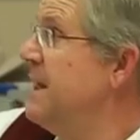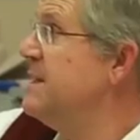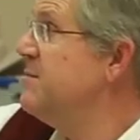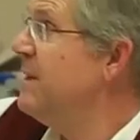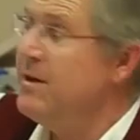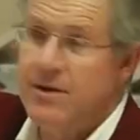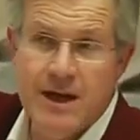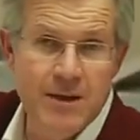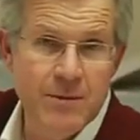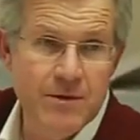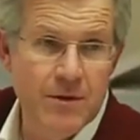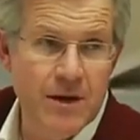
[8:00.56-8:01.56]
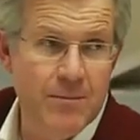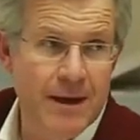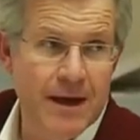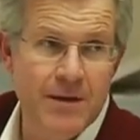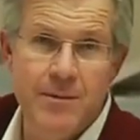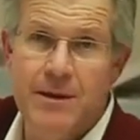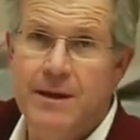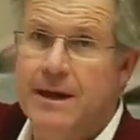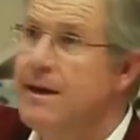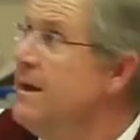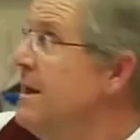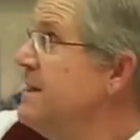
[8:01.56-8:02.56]
It has better chemical
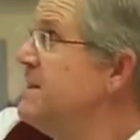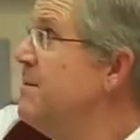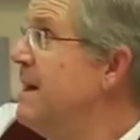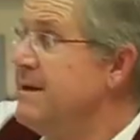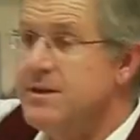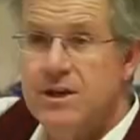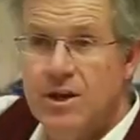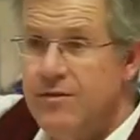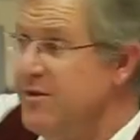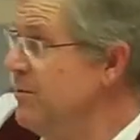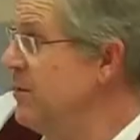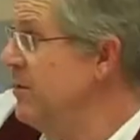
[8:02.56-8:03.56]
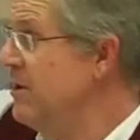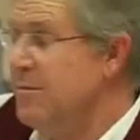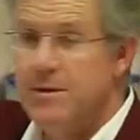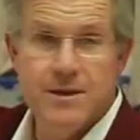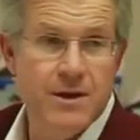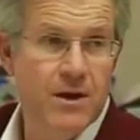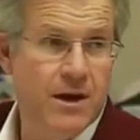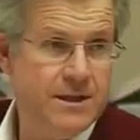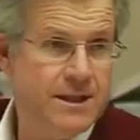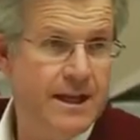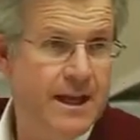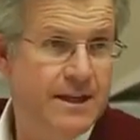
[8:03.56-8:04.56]
compatibility. It's about as comfortable, but the
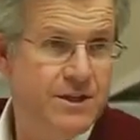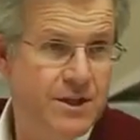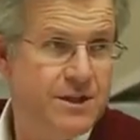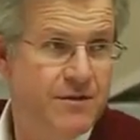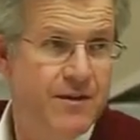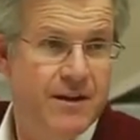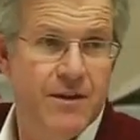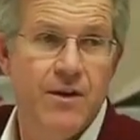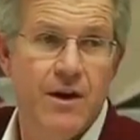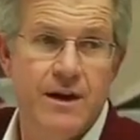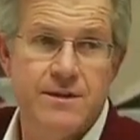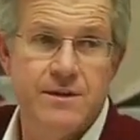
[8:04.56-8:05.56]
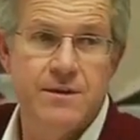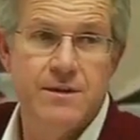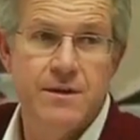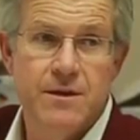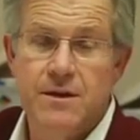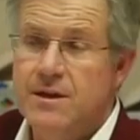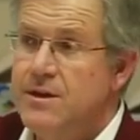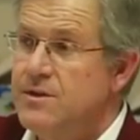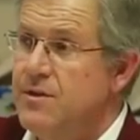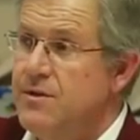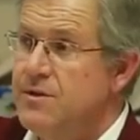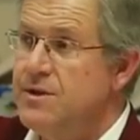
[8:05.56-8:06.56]
cost, I can't justify the cost.
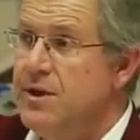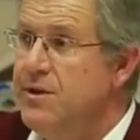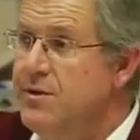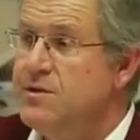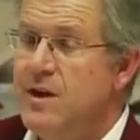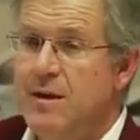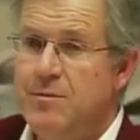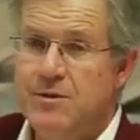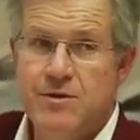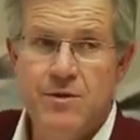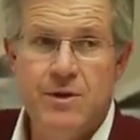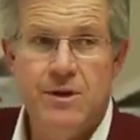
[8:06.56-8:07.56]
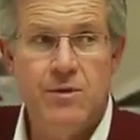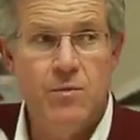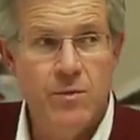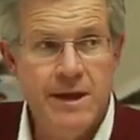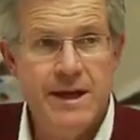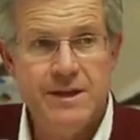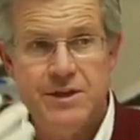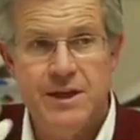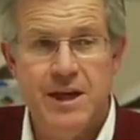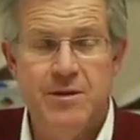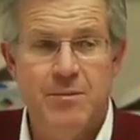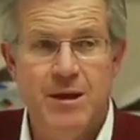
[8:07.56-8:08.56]
So there's a huge opportunity to
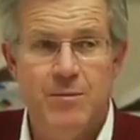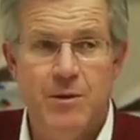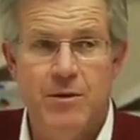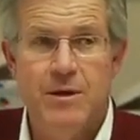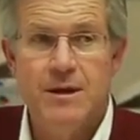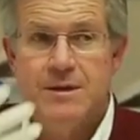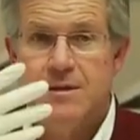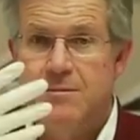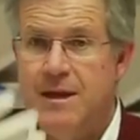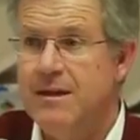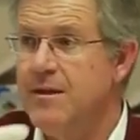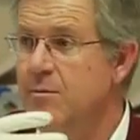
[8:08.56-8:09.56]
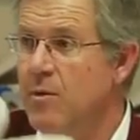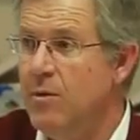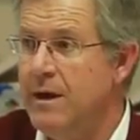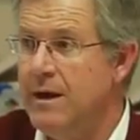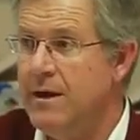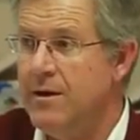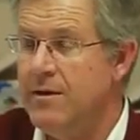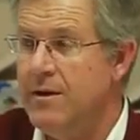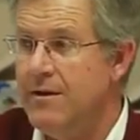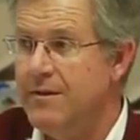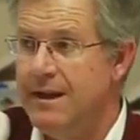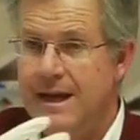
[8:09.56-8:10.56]
re-educate people to make them aware
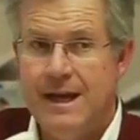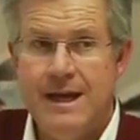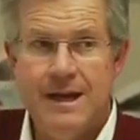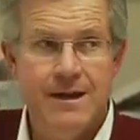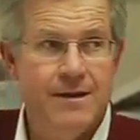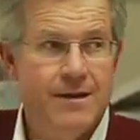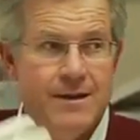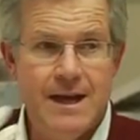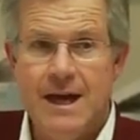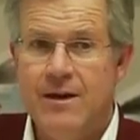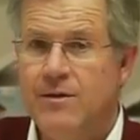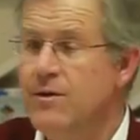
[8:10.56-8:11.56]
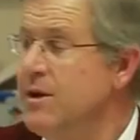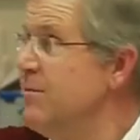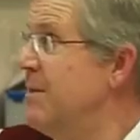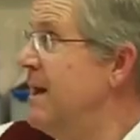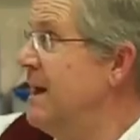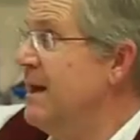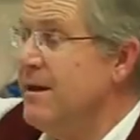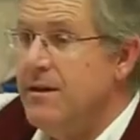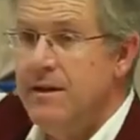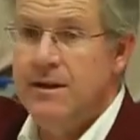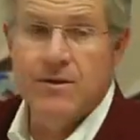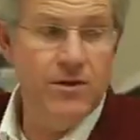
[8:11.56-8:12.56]
that, hey, now you can buy a
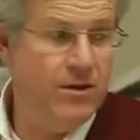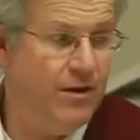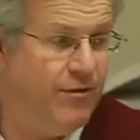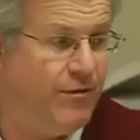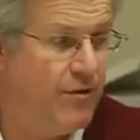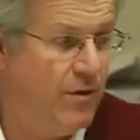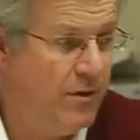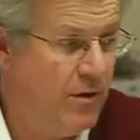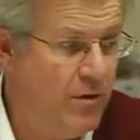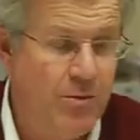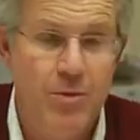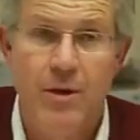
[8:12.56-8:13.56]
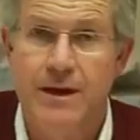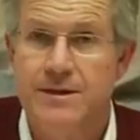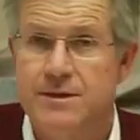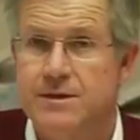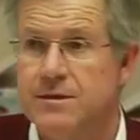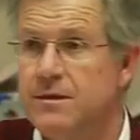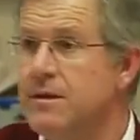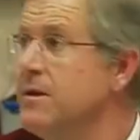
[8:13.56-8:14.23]
cleaner glove for a lower price.